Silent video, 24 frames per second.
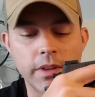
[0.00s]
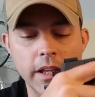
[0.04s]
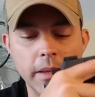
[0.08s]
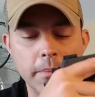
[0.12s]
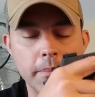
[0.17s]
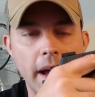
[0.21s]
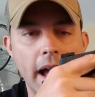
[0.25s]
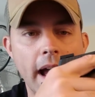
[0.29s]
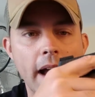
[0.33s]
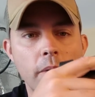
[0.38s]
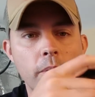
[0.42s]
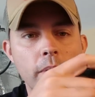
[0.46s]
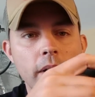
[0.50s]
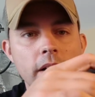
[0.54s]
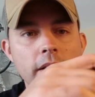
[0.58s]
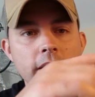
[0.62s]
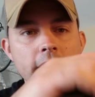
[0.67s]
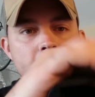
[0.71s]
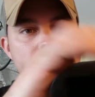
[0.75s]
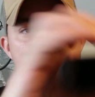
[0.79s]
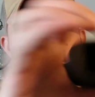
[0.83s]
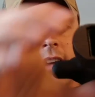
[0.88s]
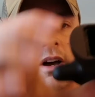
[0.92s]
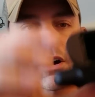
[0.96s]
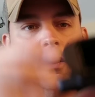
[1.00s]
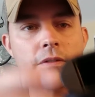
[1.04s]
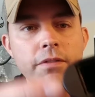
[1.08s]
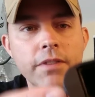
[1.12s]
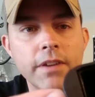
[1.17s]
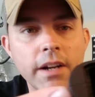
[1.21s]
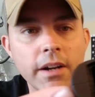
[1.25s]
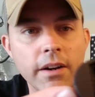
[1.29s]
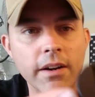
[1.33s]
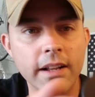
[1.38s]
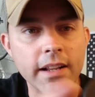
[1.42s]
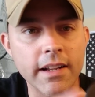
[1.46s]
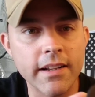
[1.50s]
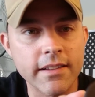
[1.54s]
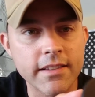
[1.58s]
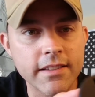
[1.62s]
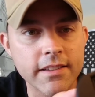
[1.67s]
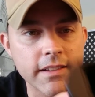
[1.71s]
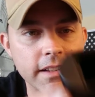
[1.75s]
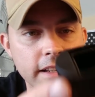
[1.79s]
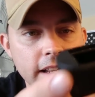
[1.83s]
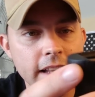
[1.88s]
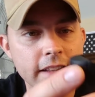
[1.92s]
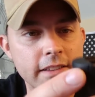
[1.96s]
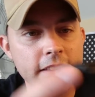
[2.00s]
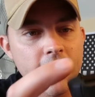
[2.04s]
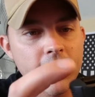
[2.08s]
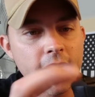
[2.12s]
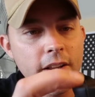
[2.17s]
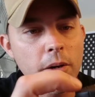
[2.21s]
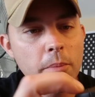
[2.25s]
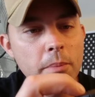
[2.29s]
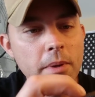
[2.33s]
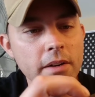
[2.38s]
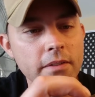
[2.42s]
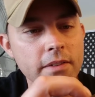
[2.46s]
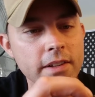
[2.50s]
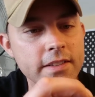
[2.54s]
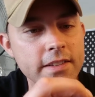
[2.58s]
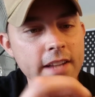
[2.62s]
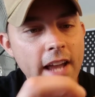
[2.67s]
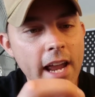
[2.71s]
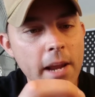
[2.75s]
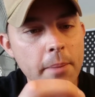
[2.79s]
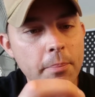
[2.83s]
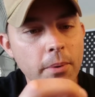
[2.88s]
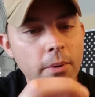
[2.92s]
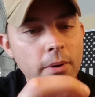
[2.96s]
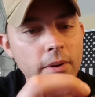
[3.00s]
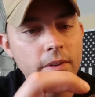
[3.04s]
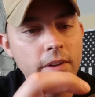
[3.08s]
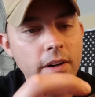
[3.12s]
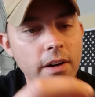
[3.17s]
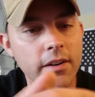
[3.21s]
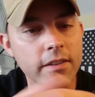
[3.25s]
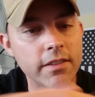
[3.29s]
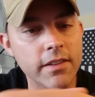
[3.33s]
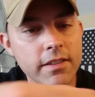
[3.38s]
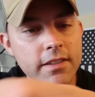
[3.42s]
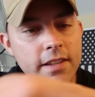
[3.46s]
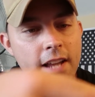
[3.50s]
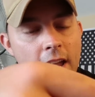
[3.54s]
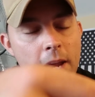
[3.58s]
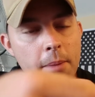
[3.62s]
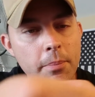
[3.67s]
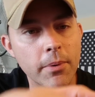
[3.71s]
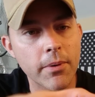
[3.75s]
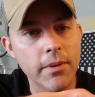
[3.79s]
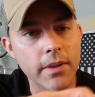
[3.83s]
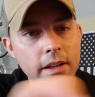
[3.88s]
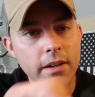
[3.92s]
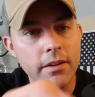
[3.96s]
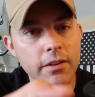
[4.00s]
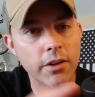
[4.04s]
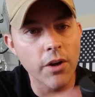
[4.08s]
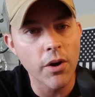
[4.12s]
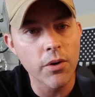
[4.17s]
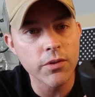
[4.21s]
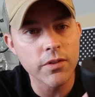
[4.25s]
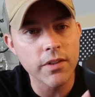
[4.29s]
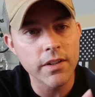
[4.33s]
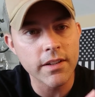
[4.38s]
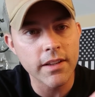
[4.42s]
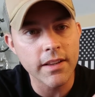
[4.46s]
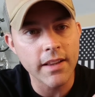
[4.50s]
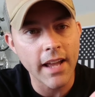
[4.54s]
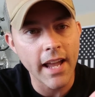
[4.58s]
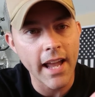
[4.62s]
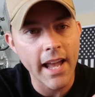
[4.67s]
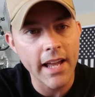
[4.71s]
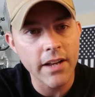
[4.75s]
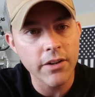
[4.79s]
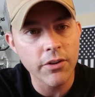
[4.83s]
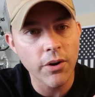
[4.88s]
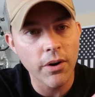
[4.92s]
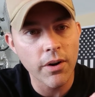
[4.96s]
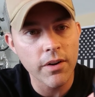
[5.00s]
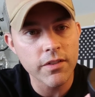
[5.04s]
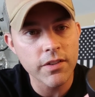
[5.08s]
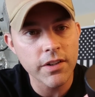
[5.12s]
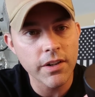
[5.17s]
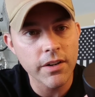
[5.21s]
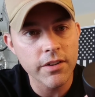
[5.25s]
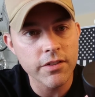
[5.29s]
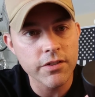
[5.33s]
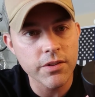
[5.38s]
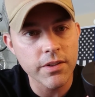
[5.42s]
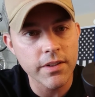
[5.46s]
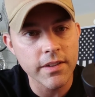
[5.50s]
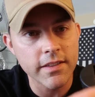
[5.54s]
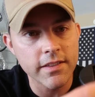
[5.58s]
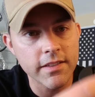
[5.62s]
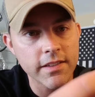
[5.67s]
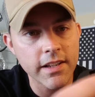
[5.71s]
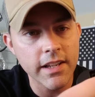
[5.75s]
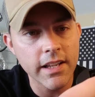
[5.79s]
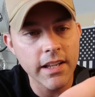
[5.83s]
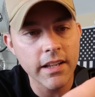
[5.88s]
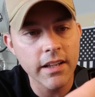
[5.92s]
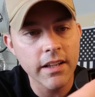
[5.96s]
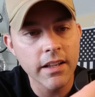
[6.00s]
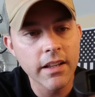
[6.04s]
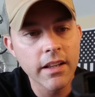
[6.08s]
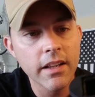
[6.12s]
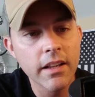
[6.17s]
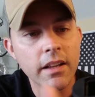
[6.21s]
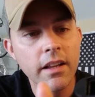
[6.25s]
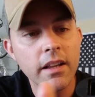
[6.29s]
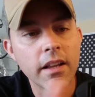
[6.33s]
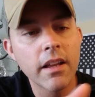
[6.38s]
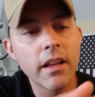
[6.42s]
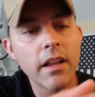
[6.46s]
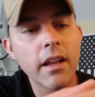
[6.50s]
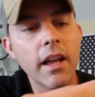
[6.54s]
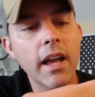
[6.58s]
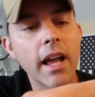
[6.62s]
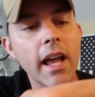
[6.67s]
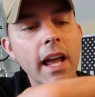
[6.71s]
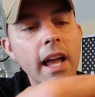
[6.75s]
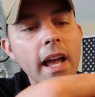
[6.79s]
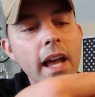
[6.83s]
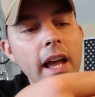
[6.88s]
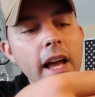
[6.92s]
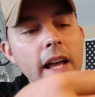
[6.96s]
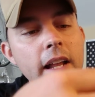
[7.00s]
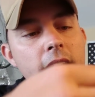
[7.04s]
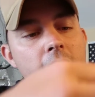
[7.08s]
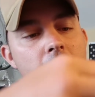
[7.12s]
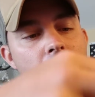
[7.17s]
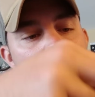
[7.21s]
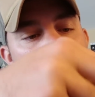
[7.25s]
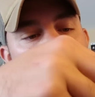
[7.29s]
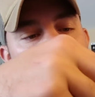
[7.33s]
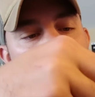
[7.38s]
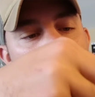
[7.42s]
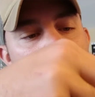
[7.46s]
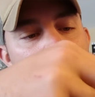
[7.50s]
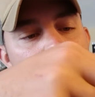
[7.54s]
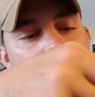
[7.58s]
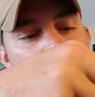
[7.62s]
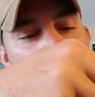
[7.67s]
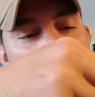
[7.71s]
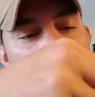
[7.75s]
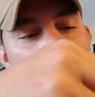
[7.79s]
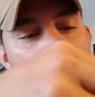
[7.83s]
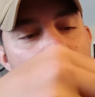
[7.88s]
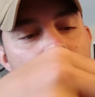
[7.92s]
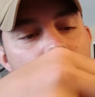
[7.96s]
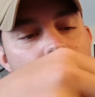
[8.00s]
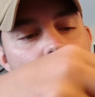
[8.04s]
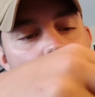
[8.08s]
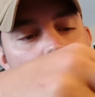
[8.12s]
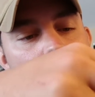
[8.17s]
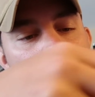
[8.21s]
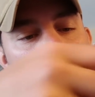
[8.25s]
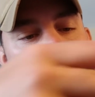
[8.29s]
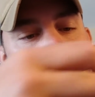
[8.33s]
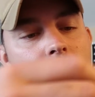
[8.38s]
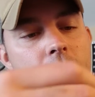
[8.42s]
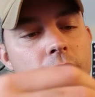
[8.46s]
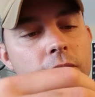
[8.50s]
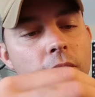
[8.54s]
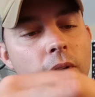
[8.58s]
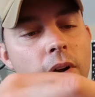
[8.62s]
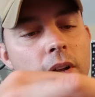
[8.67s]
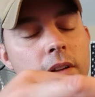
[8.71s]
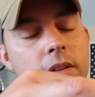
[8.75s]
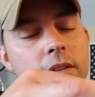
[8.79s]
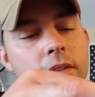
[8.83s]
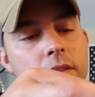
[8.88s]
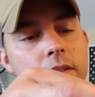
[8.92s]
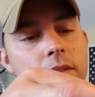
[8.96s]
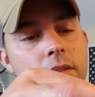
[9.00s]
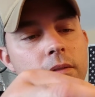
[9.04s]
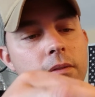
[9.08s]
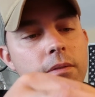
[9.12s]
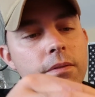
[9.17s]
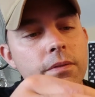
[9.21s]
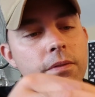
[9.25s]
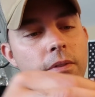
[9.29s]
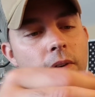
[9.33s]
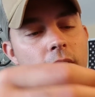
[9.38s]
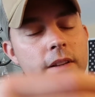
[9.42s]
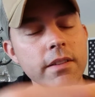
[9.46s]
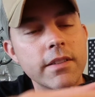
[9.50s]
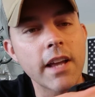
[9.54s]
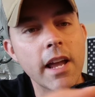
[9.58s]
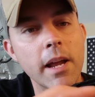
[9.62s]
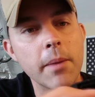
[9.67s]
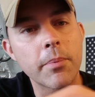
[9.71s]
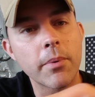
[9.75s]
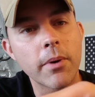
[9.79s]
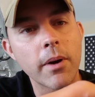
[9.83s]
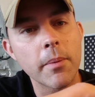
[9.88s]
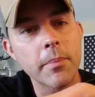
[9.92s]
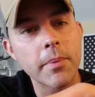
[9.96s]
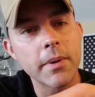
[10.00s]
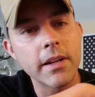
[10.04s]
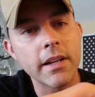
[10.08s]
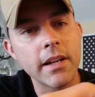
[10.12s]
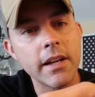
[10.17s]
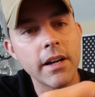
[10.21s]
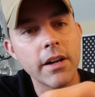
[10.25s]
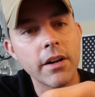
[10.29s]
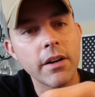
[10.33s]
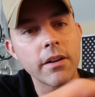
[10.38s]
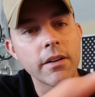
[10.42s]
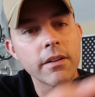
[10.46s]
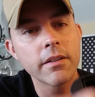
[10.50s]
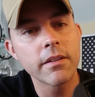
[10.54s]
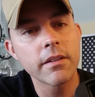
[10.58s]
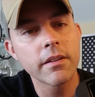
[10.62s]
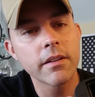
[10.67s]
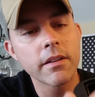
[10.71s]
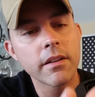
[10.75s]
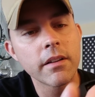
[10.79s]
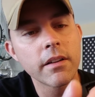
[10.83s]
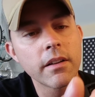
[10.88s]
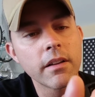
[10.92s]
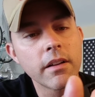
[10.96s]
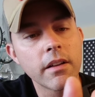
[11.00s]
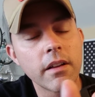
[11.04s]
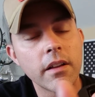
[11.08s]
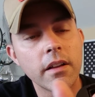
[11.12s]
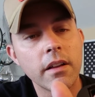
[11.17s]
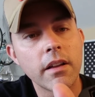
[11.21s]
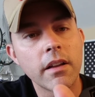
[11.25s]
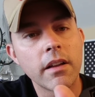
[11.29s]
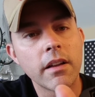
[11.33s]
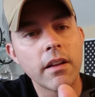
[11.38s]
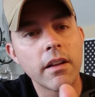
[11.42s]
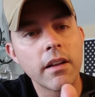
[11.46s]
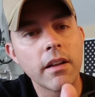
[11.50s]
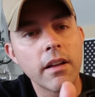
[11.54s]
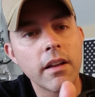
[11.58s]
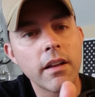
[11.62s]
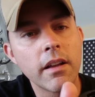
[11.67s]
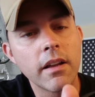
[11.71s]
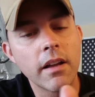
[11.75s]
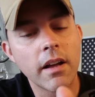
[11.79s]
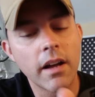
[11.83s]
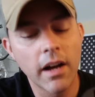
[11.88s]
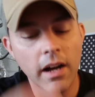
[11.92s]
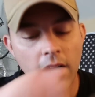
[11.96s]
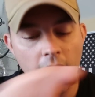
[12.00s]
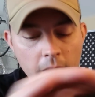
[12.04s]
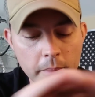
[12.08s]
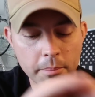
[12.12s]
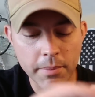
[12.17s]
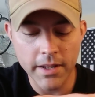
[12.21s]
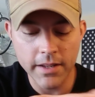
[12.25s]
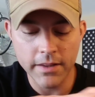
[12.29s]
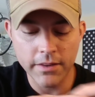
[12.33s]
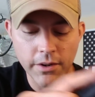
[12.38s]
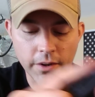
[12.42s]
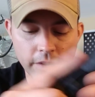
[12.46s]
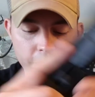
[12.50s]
the magwell itself here. It's a little bit of a taper. There's a taper that goes into the handguards here, as you can see, and looks like a little bit of a front taper up in here. But